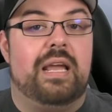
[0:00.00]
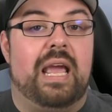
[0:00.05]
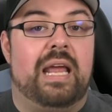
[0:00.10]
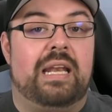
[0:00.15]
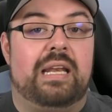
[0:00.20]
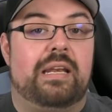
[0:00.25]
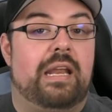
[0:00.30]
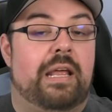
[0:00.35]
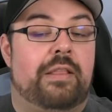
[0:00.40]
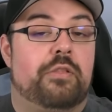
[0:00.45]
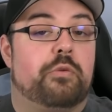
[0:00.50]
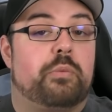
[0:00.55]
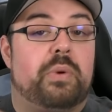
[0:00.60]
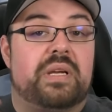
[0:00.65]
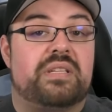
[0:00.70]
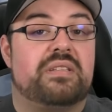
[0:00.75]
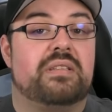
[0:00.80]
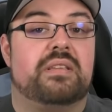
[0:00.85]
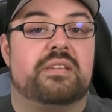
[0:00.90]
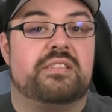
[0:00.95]
the
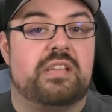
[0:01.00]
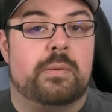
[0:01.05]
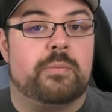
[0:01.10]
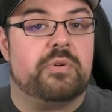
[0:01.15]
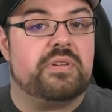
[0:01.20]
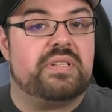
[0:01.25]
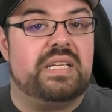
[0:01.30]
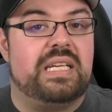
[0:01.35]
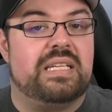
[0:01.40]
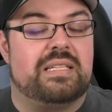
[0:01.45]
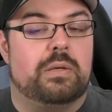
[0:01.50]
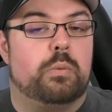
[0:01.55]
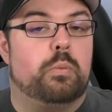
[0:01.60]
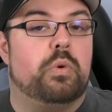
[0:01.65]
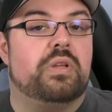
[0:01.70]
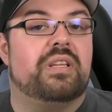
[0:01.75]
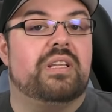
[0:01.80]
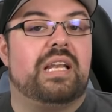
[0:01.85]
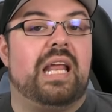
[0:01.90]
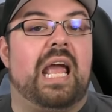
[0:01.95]
rest of the summer season.
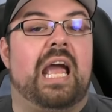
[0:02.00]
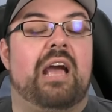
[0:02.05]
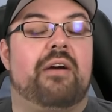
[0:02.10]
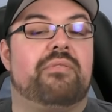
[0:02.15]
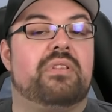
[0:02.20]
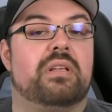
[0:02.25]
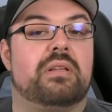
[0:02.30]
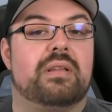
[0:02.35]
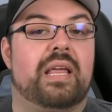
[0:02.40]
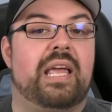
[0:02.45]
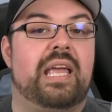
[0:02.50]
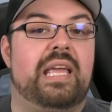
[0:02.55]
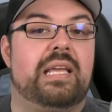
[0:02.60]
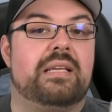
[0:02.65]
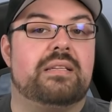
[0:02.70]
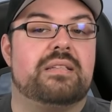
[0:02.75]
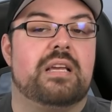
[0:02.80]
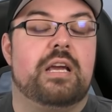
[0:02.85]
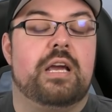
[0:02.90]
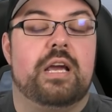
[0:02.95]
Will it have the
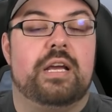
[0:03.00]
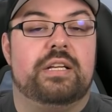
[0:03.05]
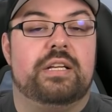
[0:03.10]
legs